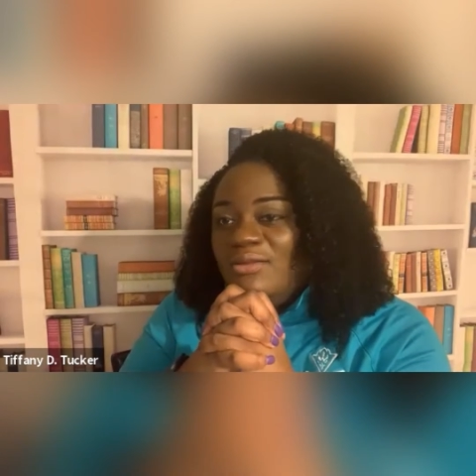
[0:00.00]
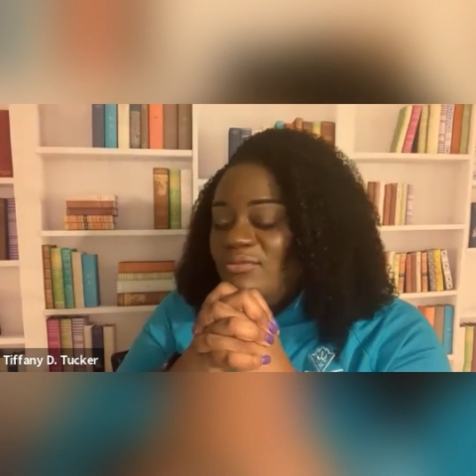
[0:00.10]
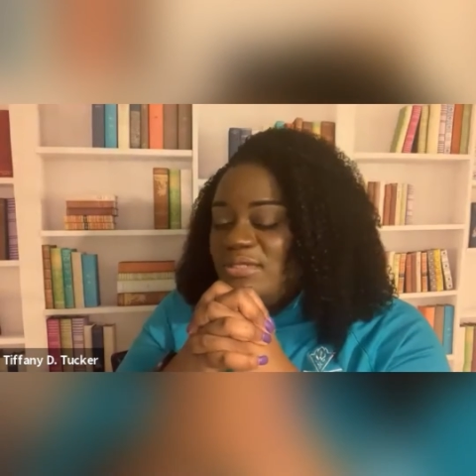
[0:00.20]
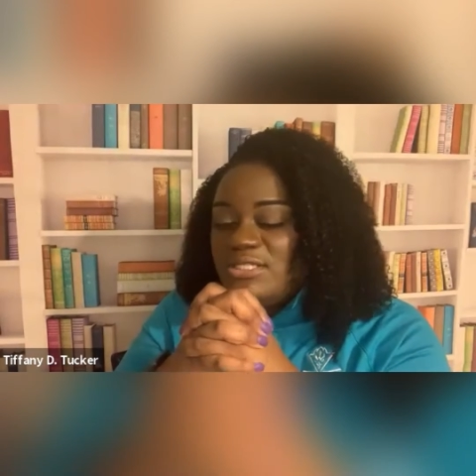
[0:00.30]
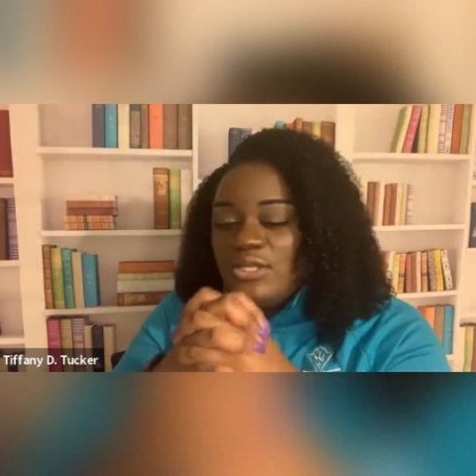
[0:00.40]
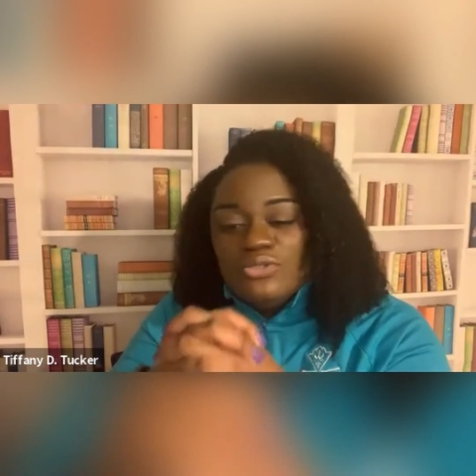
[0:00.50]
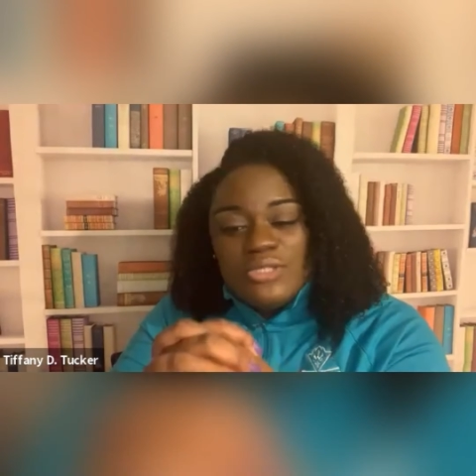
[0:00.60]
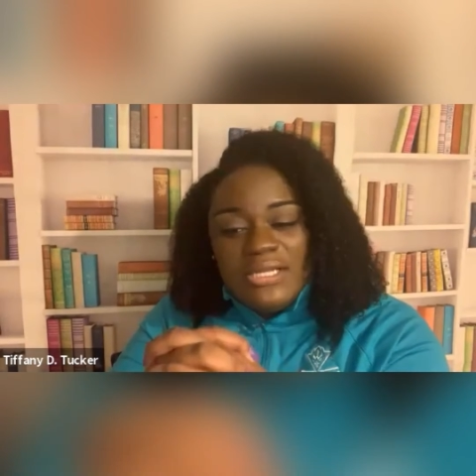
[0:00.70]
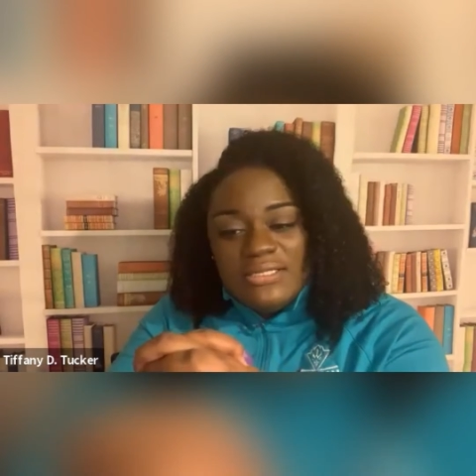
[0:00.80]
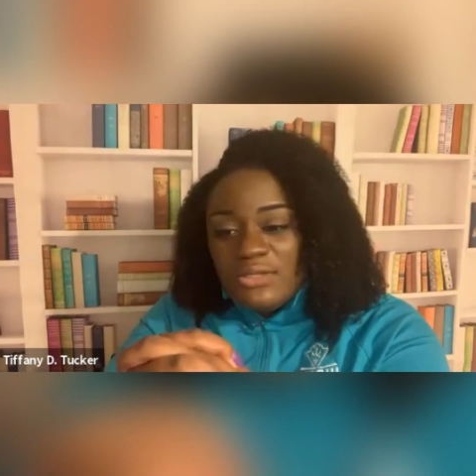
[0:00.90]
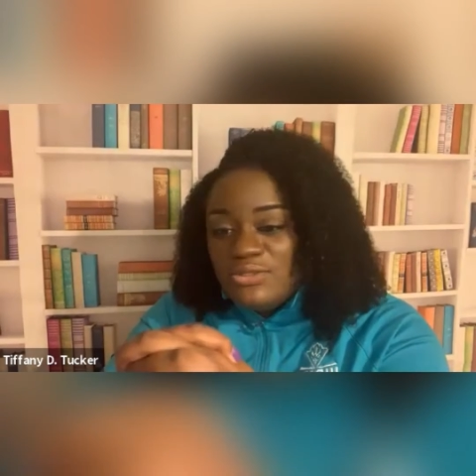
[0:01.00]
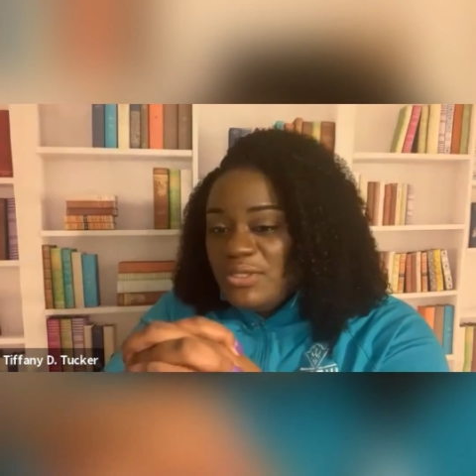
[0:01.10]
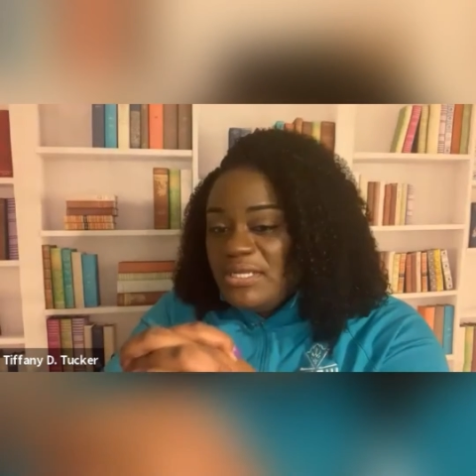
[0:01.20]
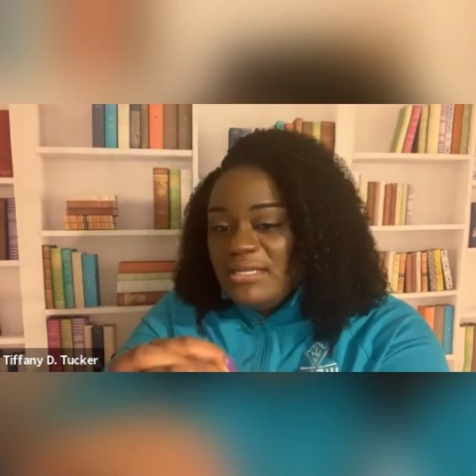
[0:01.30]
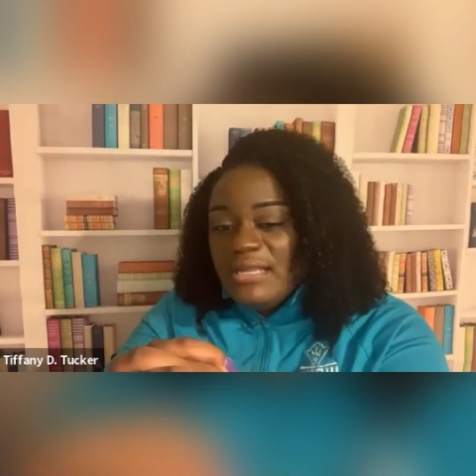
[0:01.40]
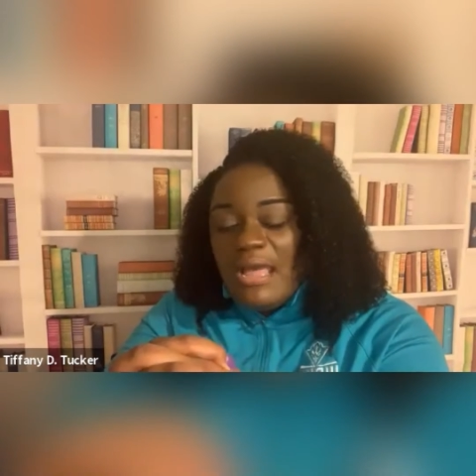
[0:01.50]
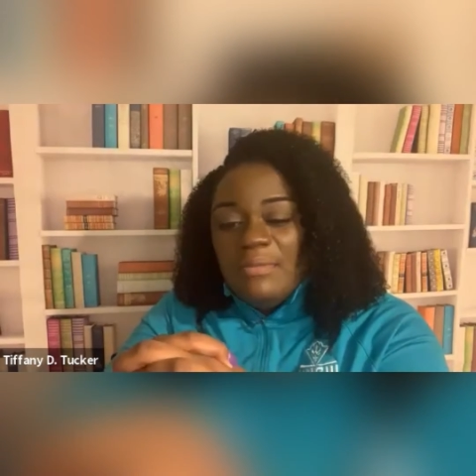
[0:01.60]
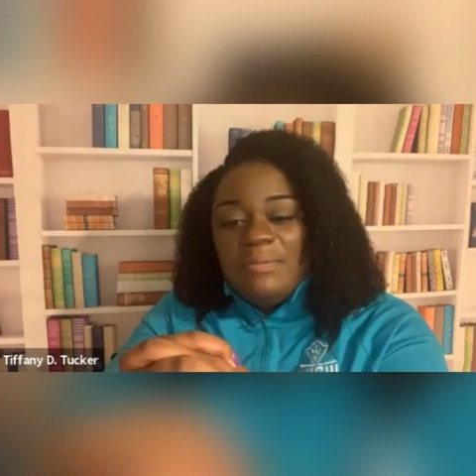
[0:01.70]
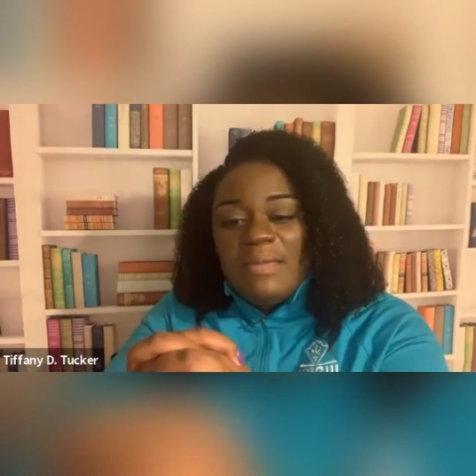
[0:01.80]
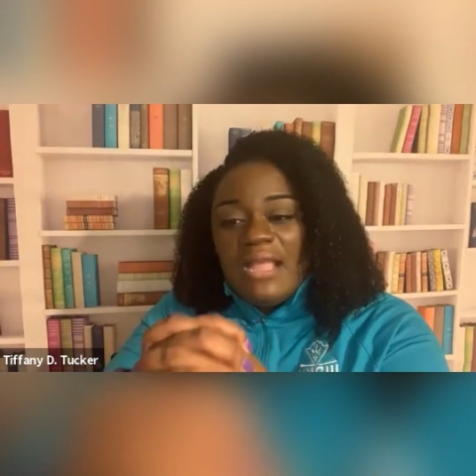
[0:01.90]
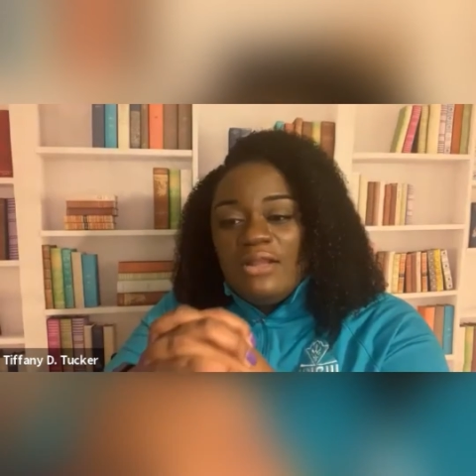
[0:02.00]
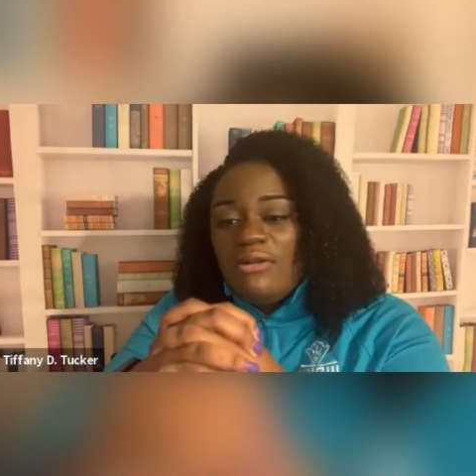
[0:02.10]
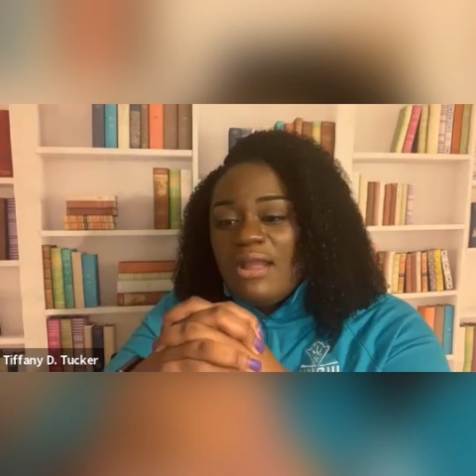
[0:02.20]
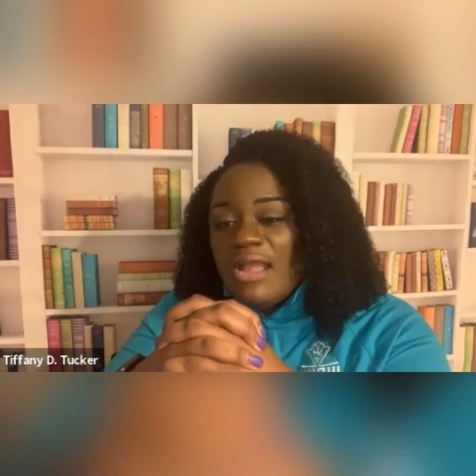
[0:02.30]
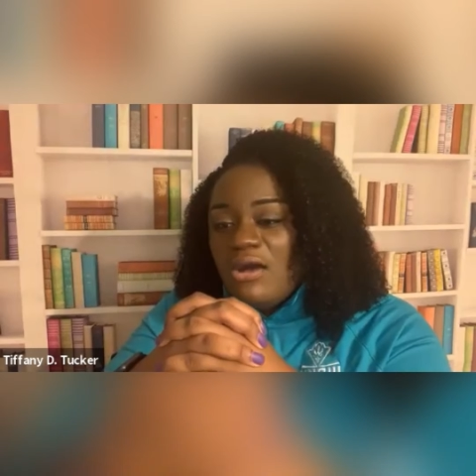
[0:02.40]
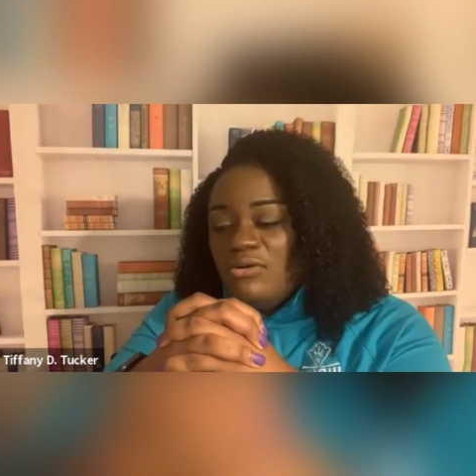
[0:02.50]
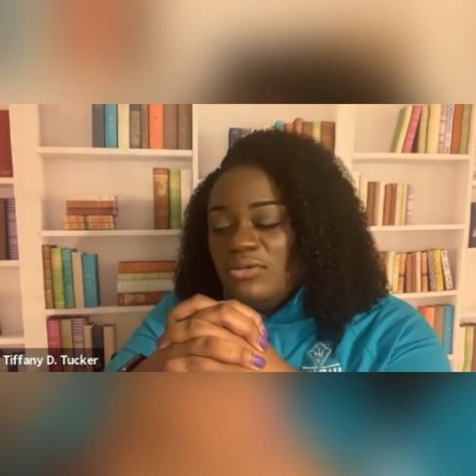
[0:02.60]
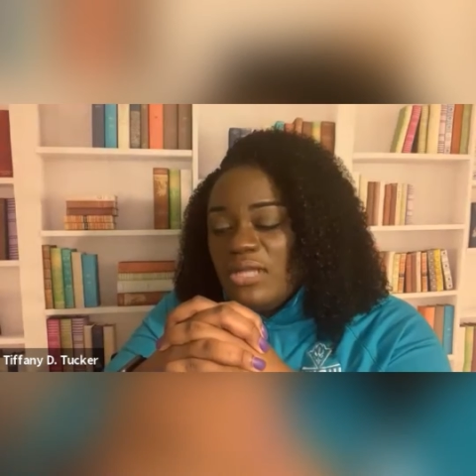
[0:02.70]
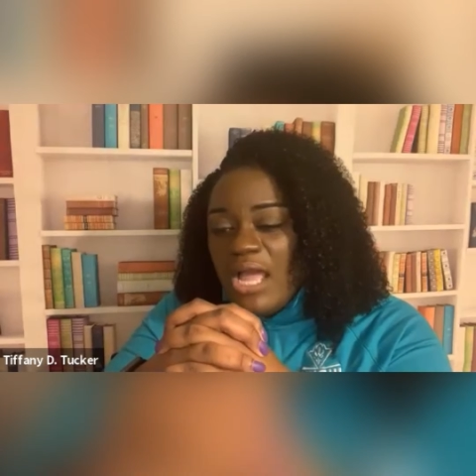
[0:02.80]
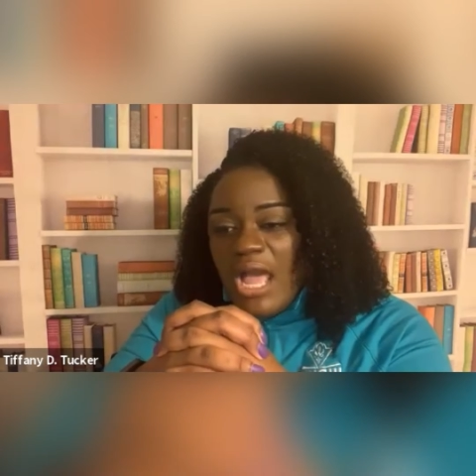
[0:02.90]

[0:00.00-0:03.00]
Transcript: socioeconomic background,